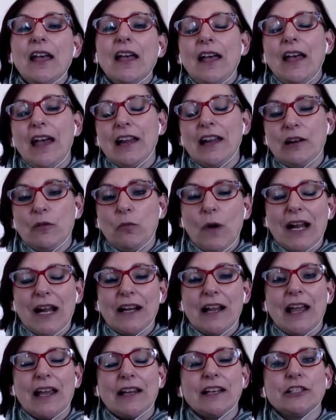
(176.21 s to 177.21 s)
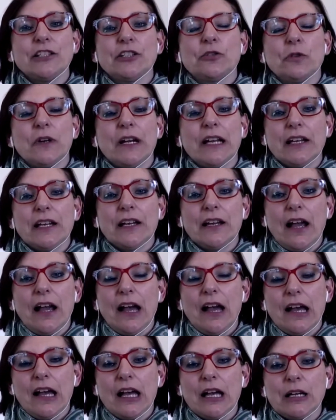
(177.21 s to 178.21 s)
at a 180 degree
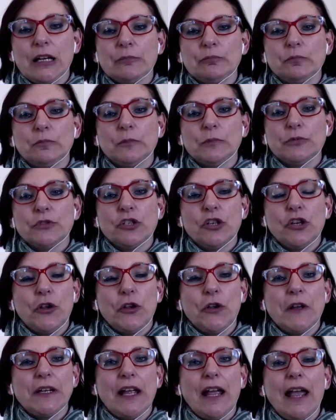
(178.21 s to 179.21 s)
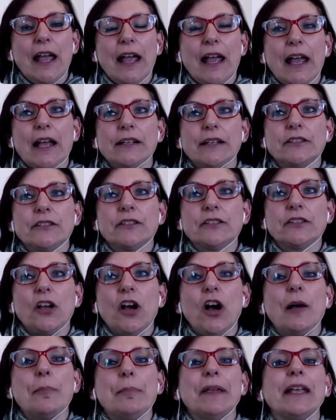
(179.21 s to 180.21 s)
um, turn and
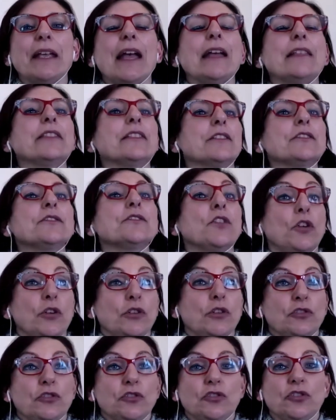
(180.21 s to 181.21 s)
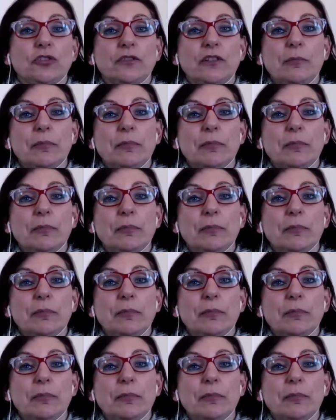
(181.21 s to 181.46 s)
I began the search. I